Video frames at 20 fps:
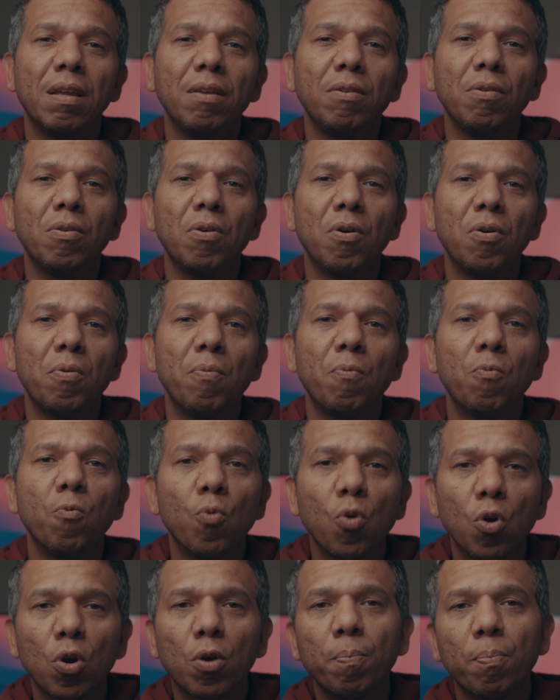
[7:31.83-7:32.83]
You know,
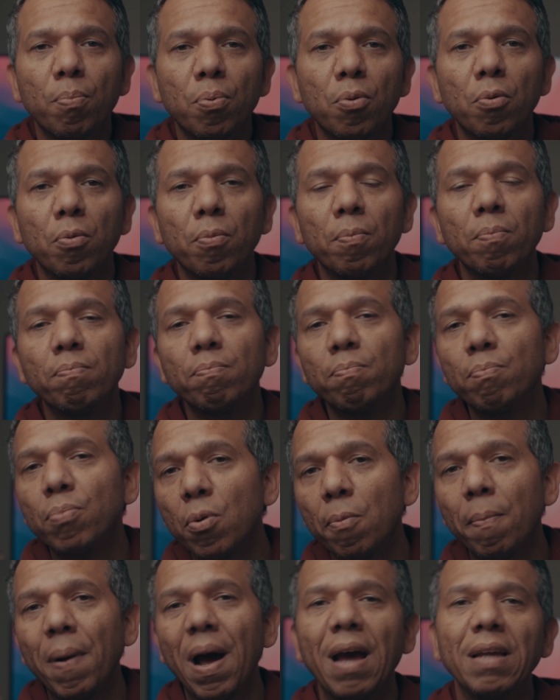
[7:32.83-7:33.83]
work pro
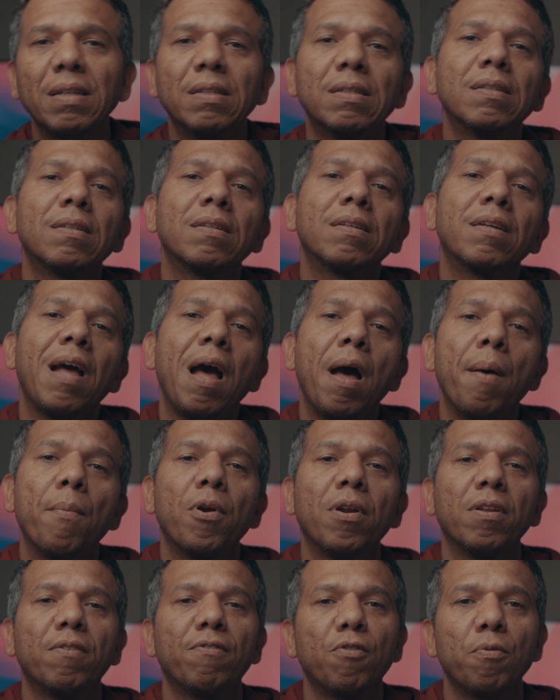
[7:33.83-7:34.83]
provides
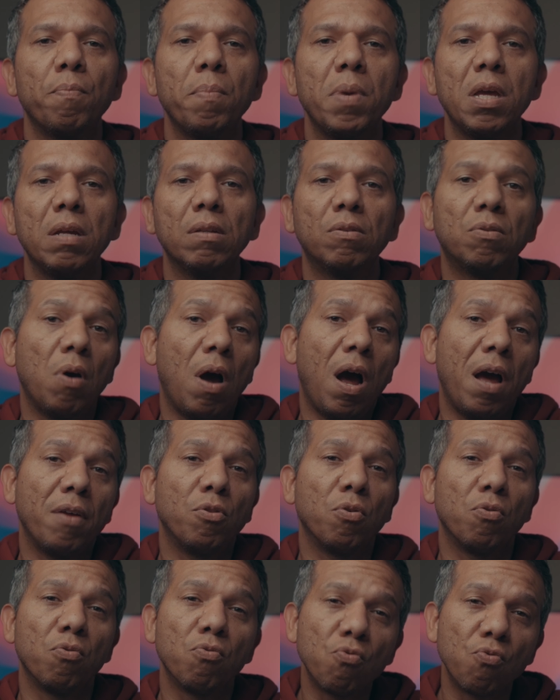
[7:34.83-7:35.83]
cameras for me, so I
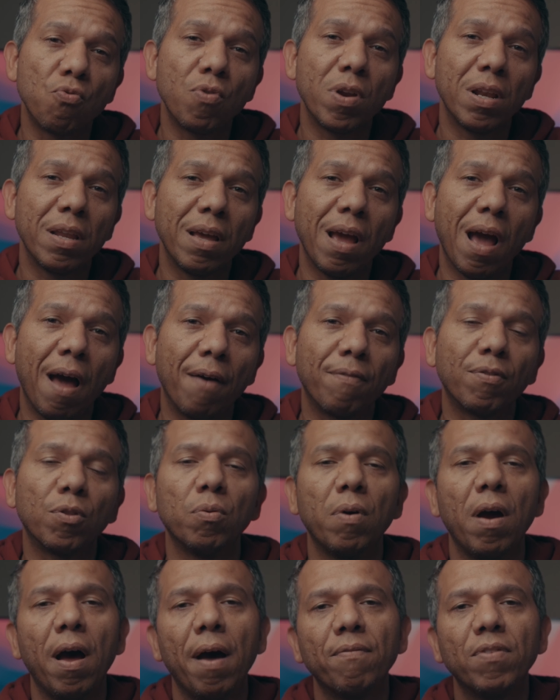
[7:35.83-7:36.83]
don't really have
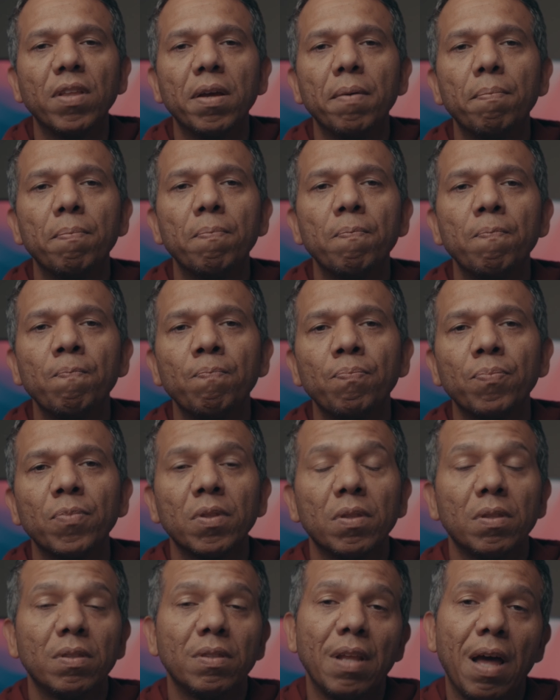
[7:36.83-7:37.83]
to have them.
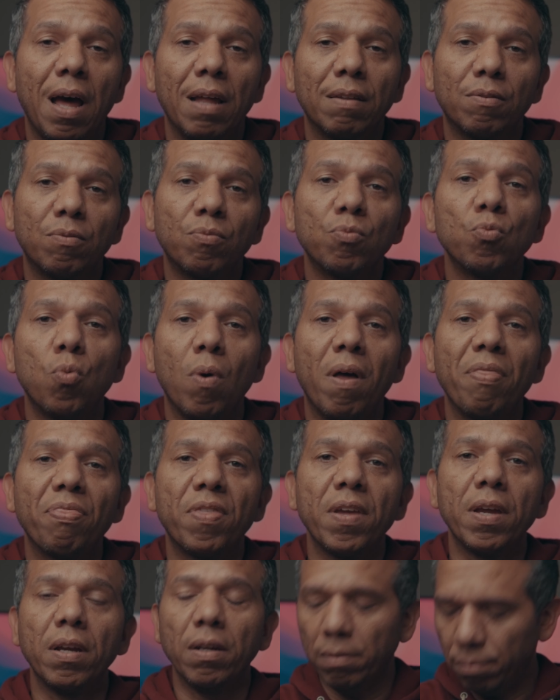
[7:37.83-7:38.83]
That's one
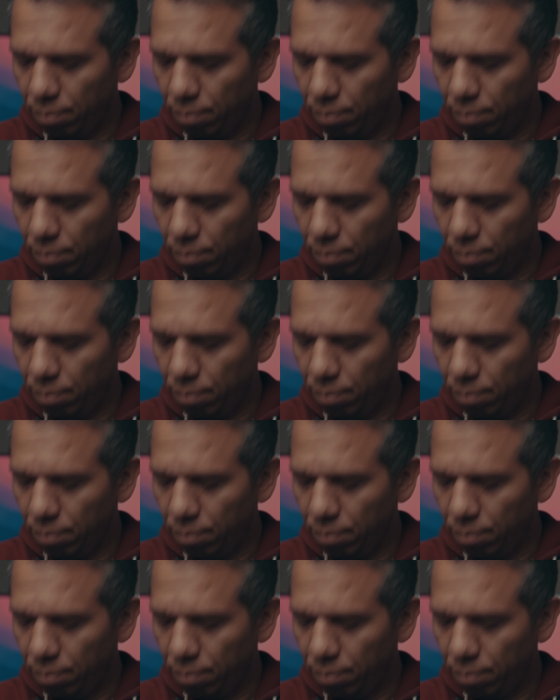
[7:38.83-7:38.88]
thing.